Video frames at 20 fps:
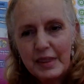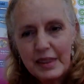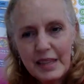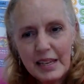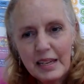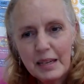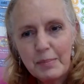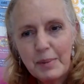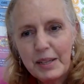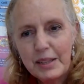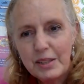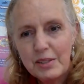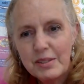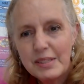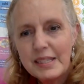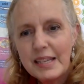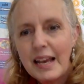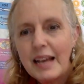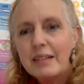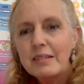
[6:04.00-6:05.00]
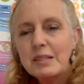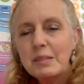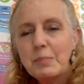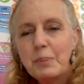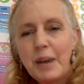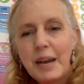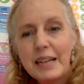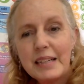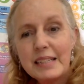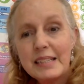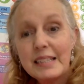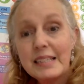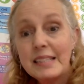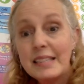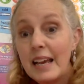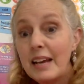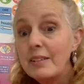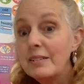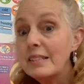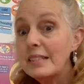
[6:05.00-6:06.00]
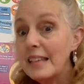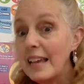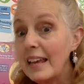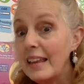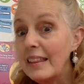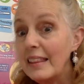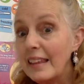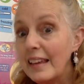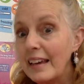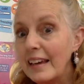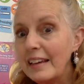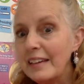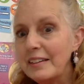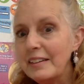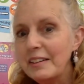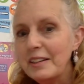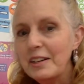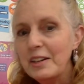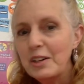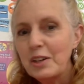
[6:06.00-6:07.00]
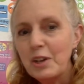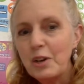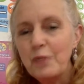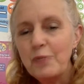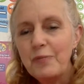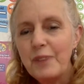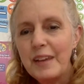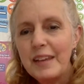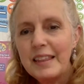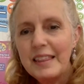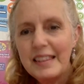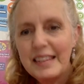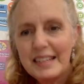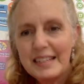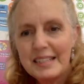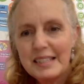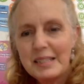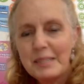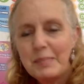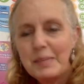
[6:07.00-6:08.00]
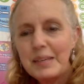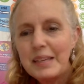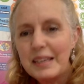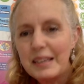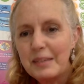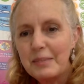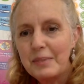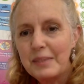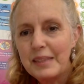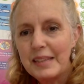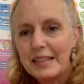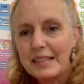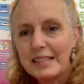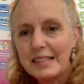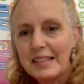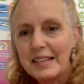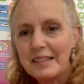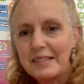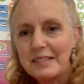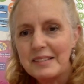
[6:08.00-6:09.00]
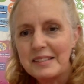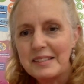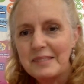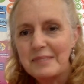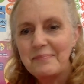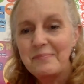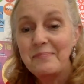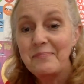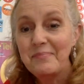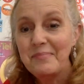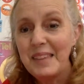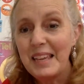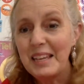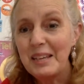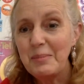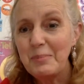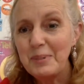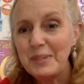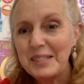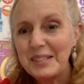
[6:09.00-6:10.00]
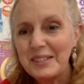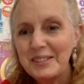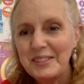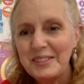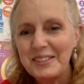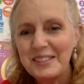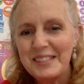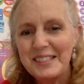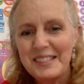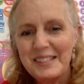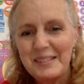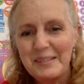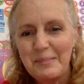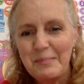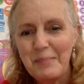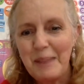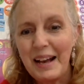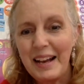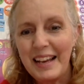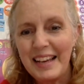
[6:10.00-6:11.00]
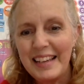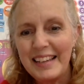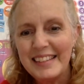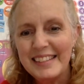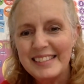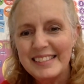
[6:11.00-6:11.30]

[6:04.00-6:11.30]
think about those sounds, practice the sounds, and then go find things that begin with that sounds. Thank you, boys and girls. Bye.